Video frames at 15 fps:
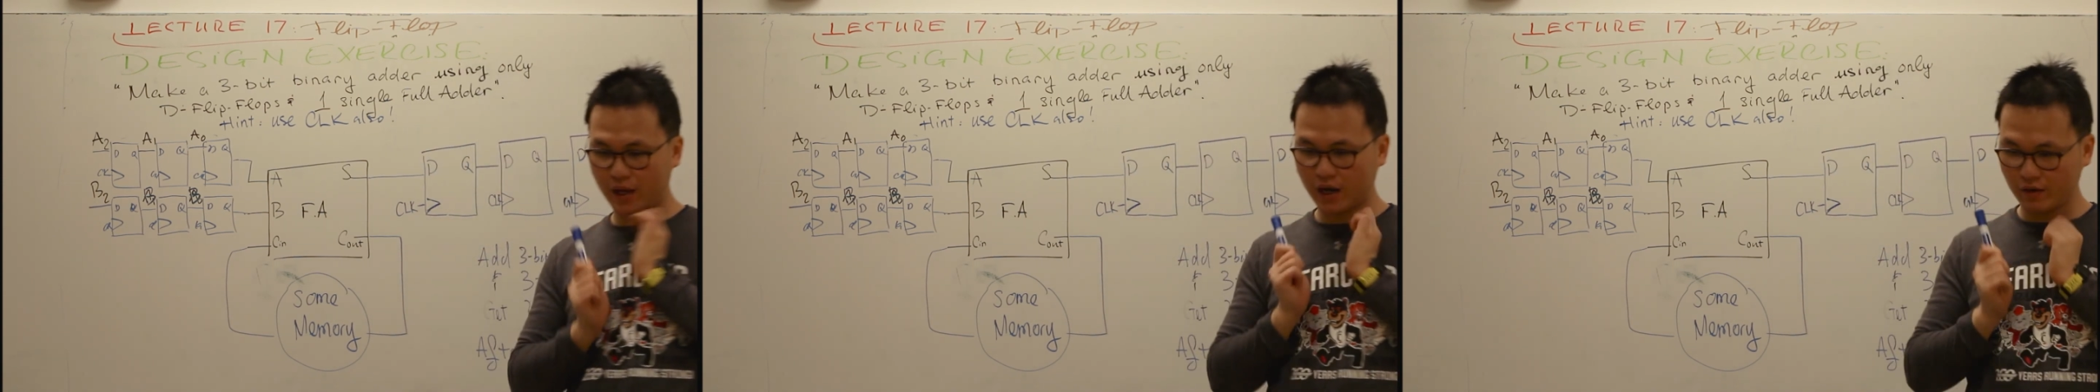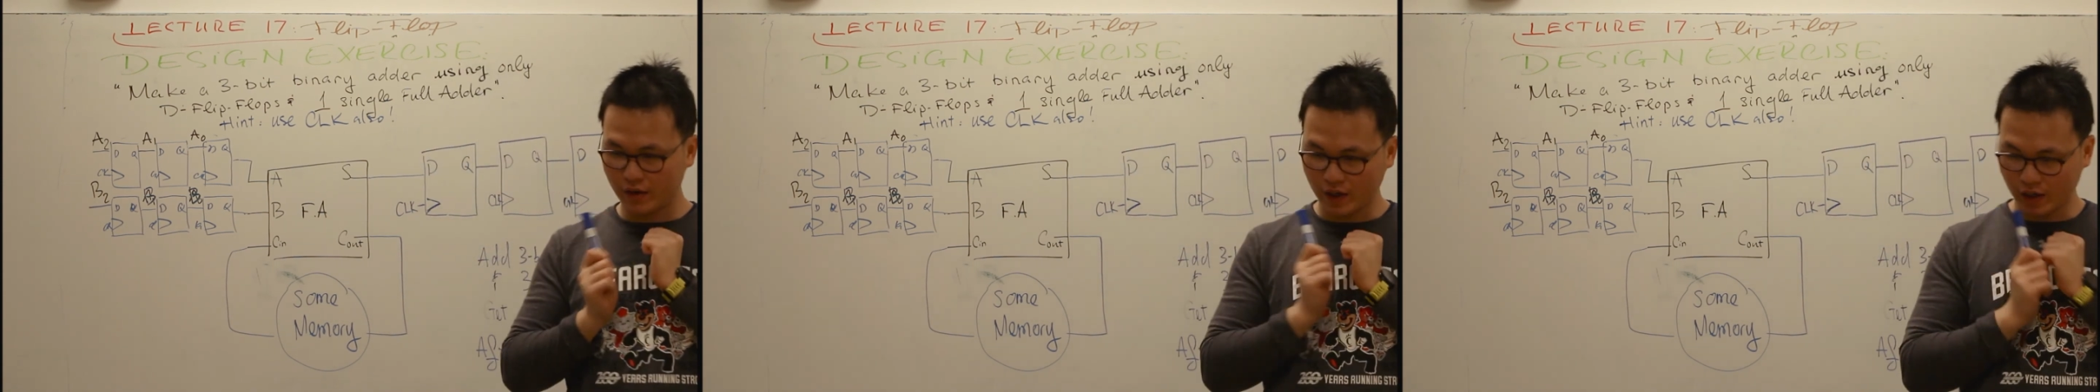
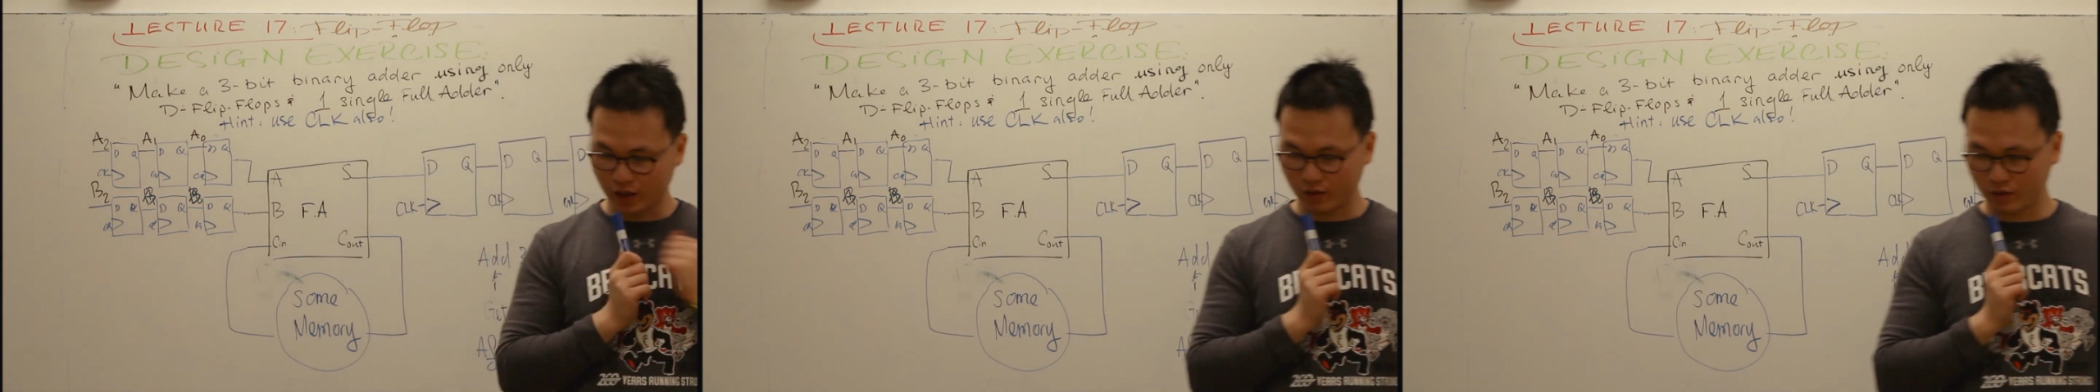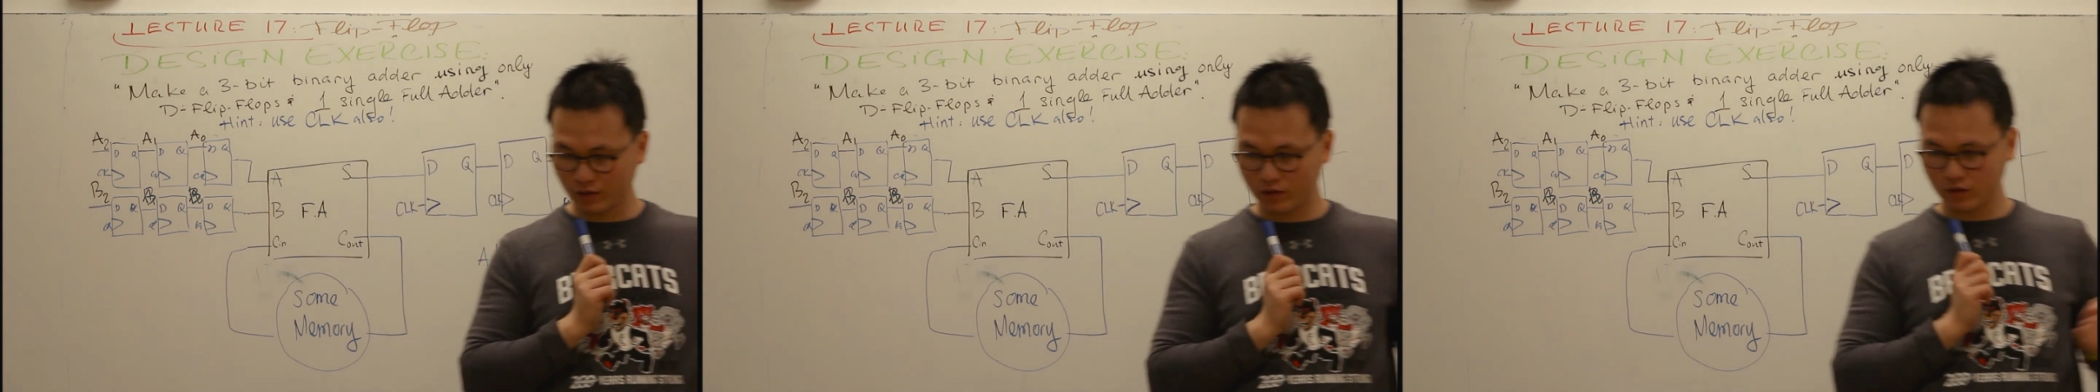
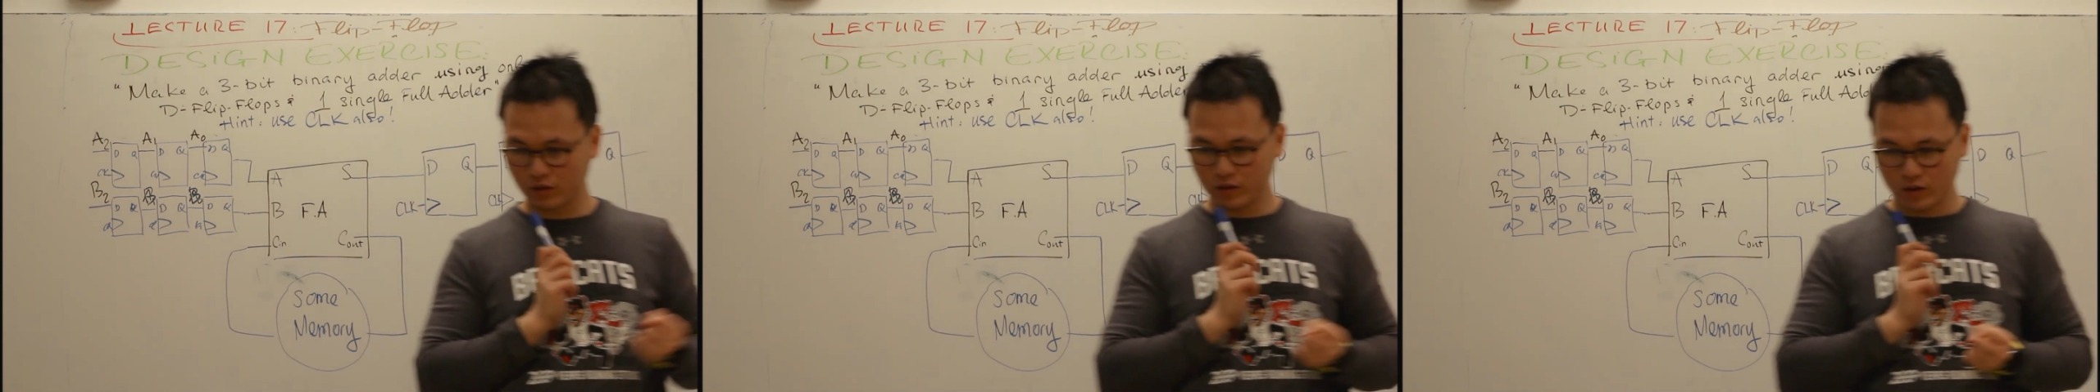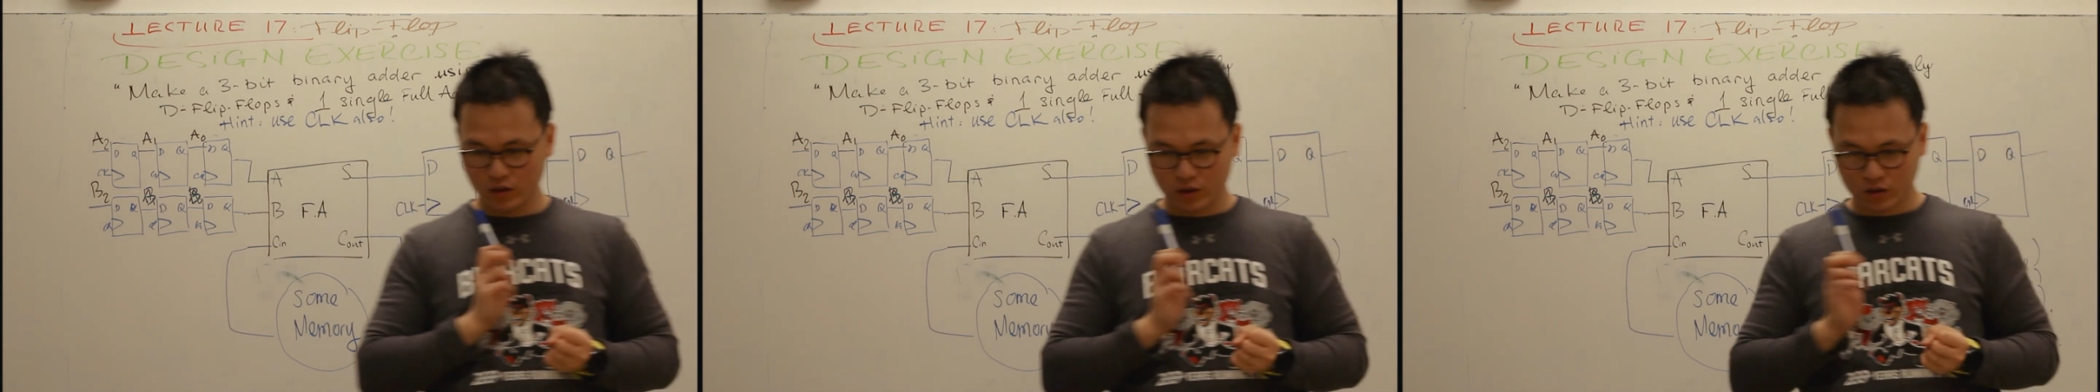carrying.
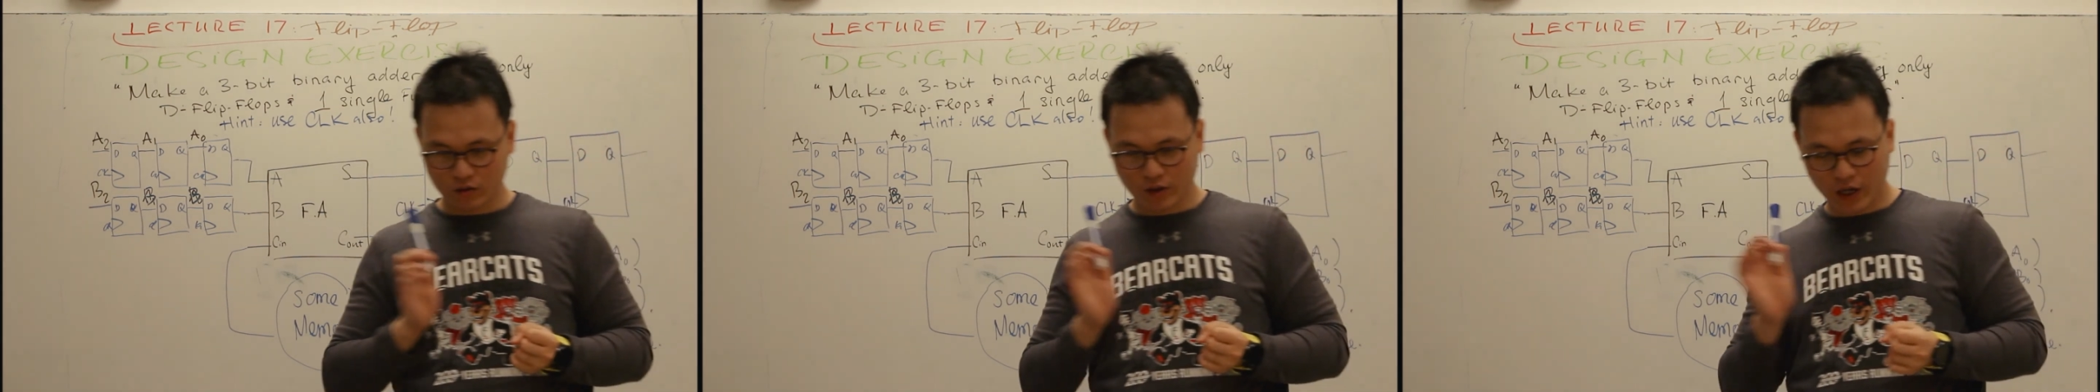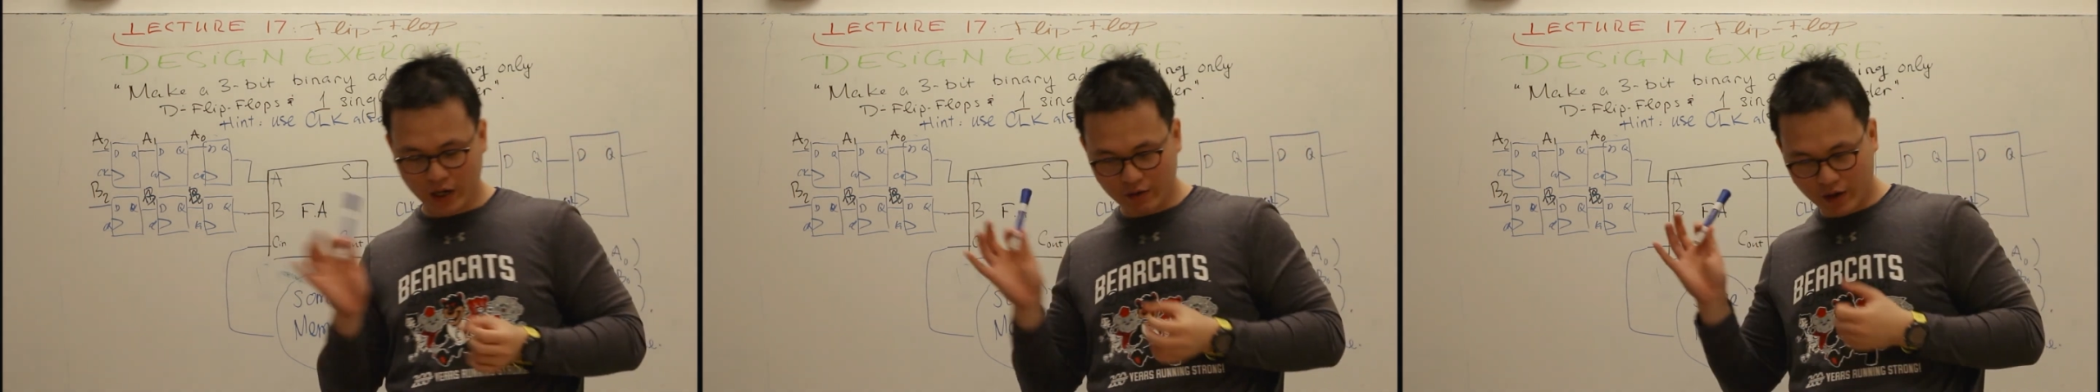So
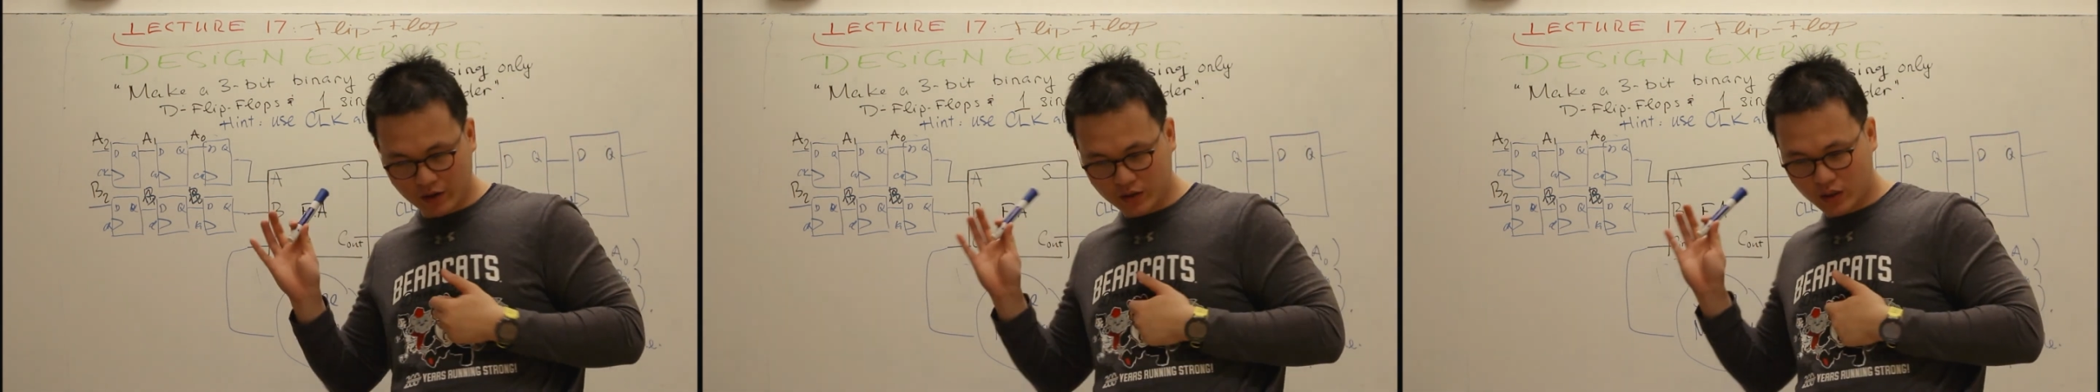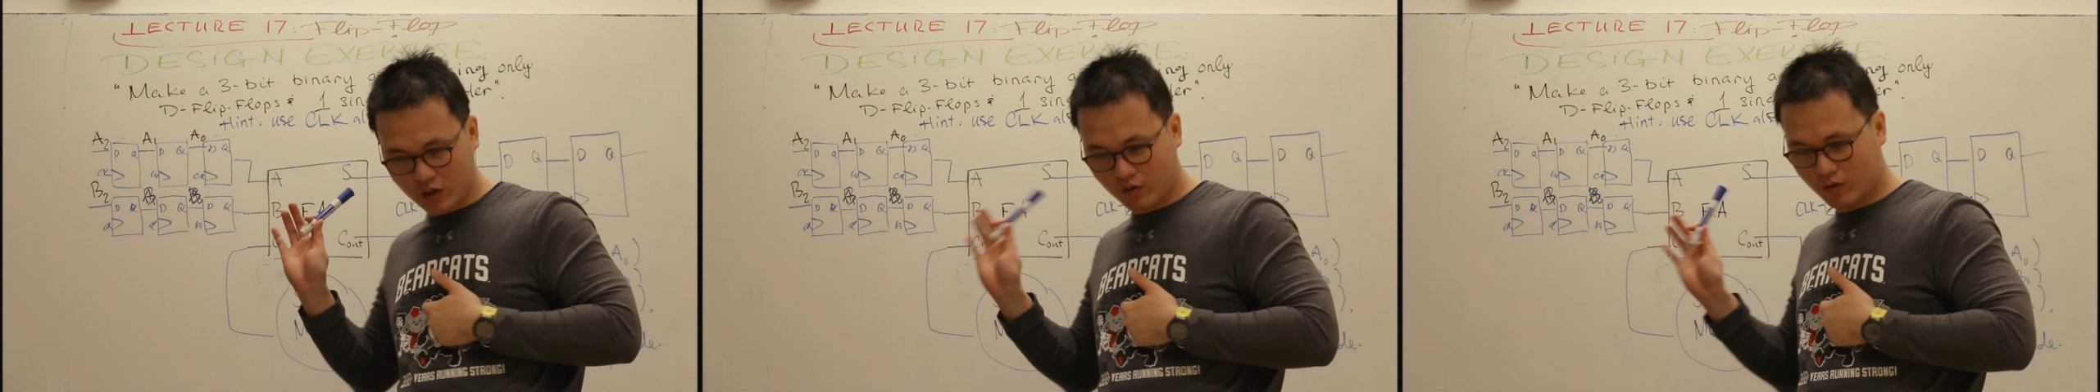carrying
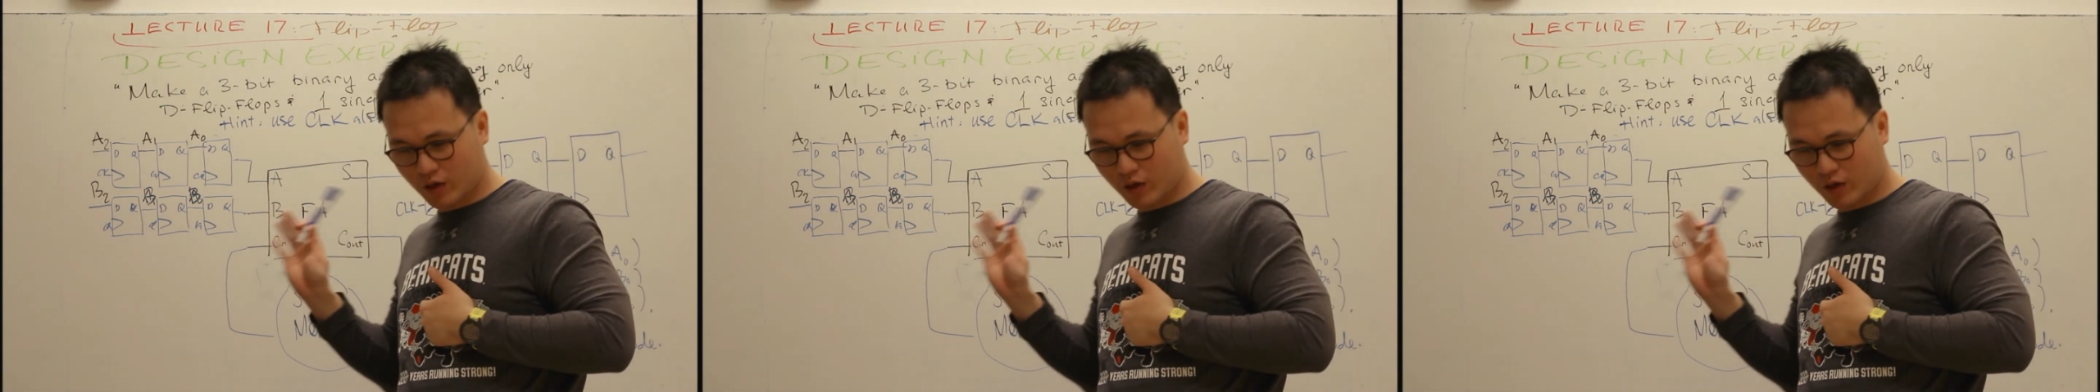still